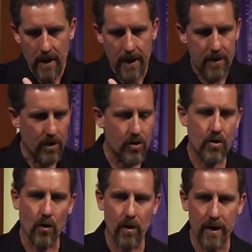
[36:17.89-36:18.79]
in the
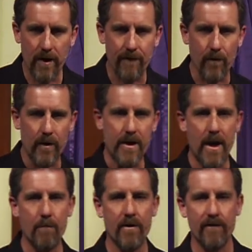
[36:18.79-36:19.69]
story of the
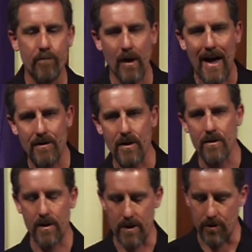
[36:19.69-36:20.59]
redemptive
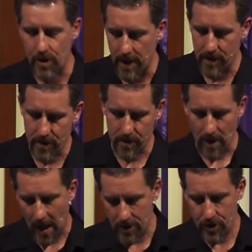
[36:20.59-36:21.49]
process that Jesus
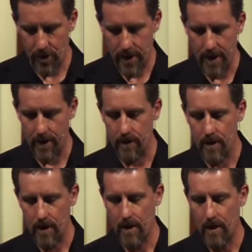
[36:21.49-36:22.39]
ushered in
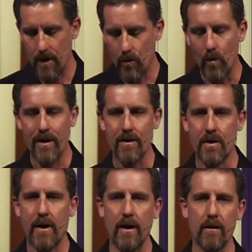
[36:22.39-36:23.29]
with
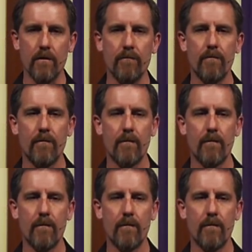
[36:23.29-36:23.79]
his kingdom.